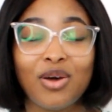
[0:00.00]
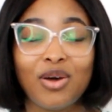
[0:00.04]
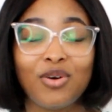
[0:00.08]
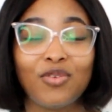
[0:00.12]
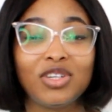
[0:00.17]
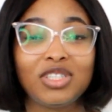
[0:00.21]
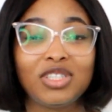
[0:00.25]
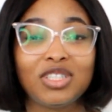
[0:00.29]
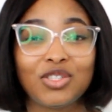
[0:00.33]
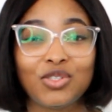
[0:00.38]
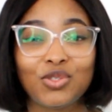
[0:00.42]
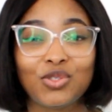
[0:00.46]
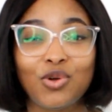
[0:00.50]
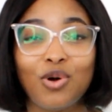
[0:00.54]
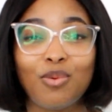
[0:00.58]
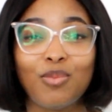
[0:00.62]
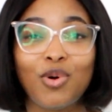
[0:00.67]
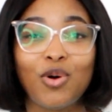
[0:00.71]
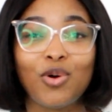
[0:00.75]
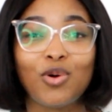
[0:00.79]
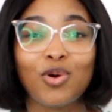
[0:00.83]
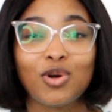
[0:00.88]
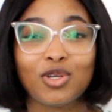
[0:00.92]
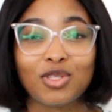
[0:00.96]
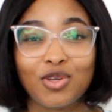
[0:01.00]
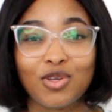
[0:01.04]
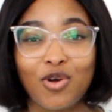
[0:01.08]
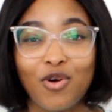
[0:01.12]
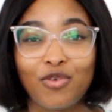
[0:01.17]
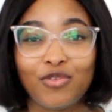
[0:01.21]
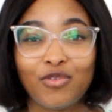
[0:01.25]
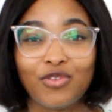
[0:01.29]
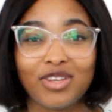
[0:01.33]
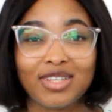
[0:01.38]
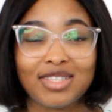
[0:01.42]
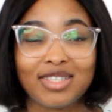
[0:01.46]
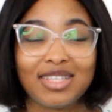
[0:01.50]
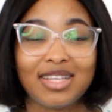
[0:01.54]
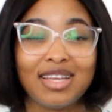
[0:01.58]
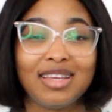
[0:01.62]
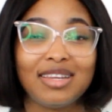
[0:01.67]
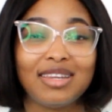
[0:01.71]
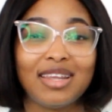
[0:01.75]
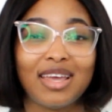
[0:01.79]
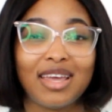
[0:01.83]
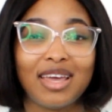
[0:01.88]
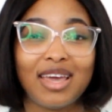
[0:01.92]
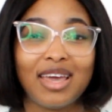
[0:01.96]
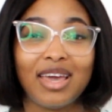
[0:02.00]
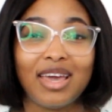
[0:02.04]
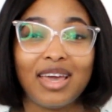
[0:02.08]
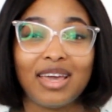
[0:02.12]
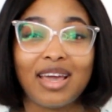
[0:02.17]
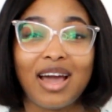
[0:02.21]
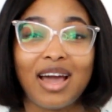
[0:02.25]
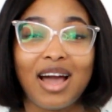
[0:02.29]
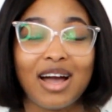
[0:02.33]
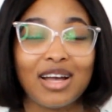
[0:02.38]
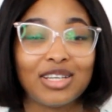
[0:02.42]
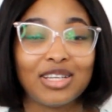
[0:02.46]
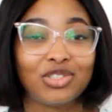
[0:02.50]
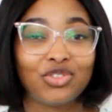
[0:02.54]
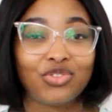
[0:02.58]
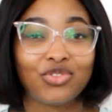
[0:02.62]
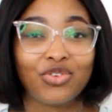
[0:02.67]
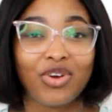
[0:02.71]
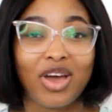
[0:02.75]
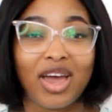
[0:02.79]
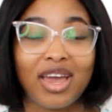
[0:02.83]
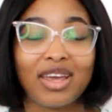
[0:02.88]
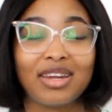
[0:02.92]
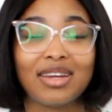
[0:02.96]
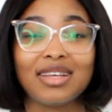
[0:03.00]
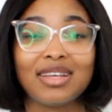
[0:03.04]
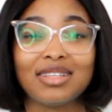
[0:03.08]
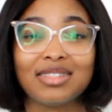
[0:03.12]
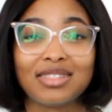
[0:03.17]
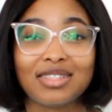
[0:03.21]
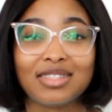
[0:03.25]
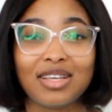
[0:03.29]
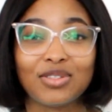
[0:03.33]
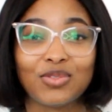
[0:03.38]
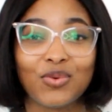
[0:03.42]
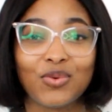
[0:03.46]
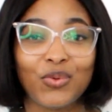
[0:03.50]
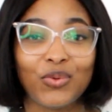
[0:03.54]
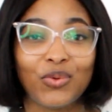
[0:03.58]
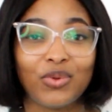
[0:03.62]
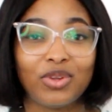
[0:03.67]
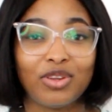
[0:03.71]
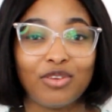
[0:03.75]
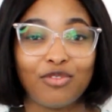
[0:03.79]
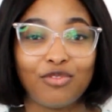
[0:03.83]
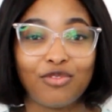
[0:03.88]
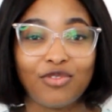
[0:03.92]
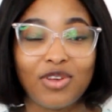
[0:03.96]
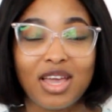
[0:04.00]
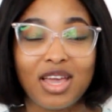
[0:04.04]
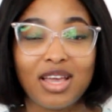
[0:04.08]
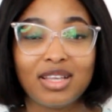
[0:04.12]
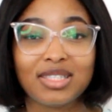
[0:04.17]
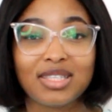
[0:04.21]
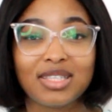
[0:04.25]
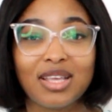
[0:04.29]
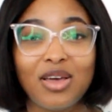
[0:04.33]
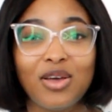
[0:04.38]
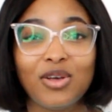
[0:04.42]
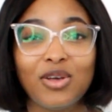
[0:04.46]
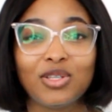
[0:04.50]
which is normal because obviously the egg has dried and settled on the face.